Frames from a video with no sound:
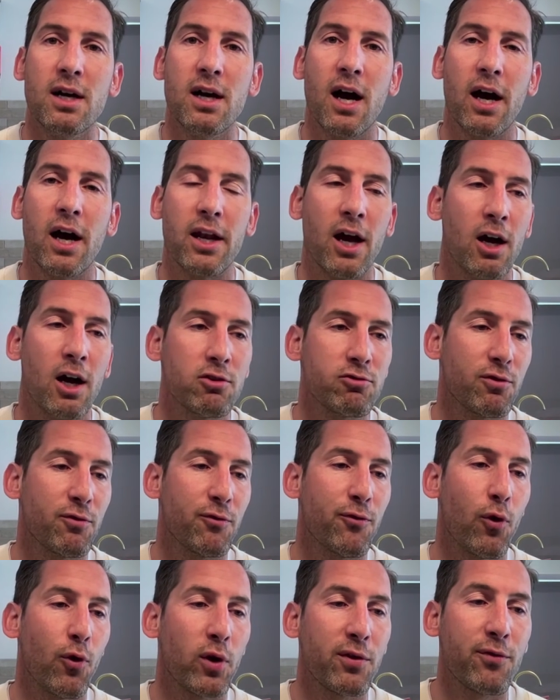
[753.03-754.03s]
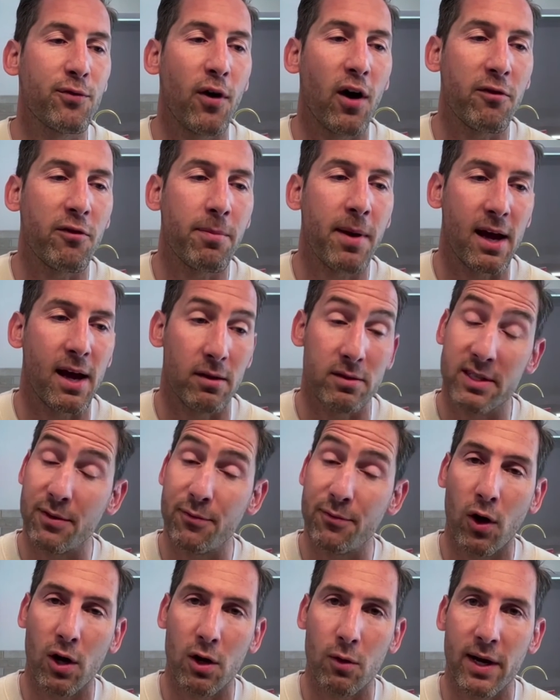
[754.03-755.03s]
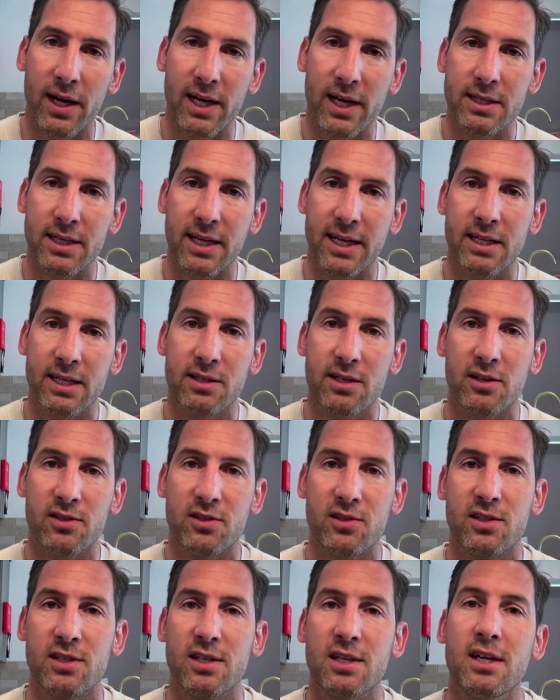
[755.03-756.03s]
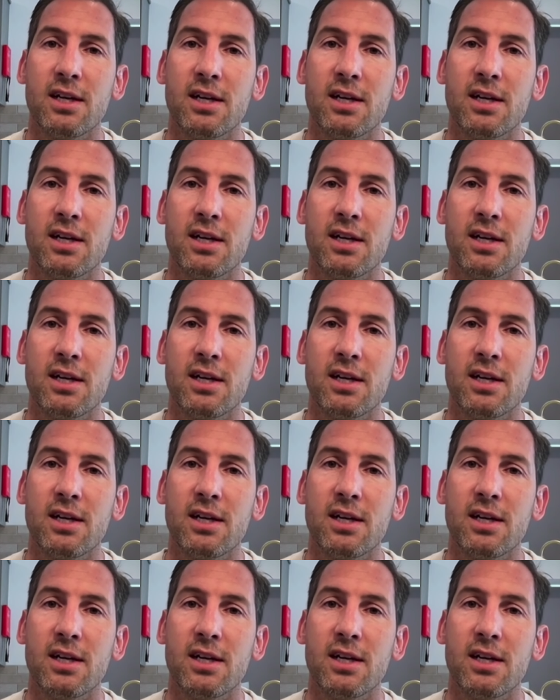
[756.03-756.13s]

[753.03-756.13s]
at 145 pounds if Holloway indeed does